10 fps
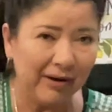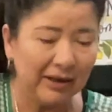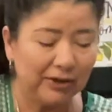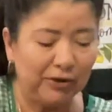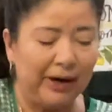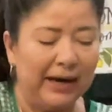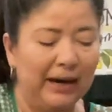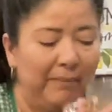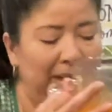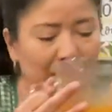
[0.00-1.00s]
gonna strain
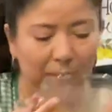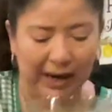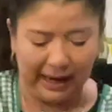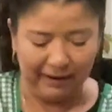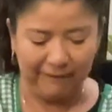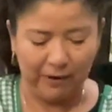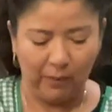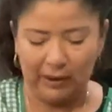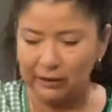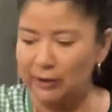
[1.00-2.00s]
it, but you can if you
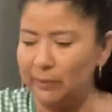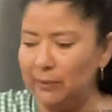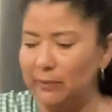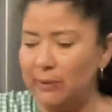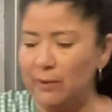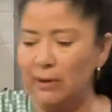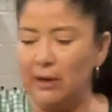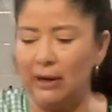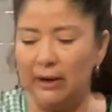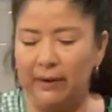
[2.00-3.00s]
want to.
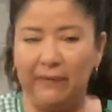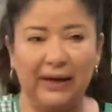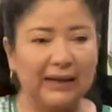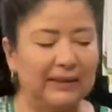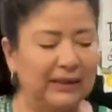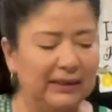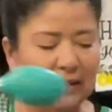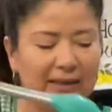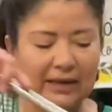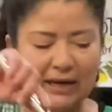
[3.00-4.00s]
The
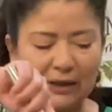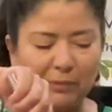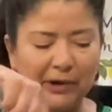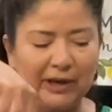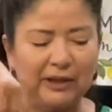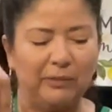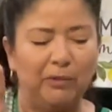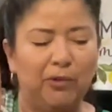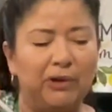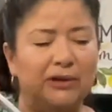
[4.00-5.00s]
consistency is pretty
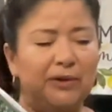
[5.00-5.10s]
smooth, as you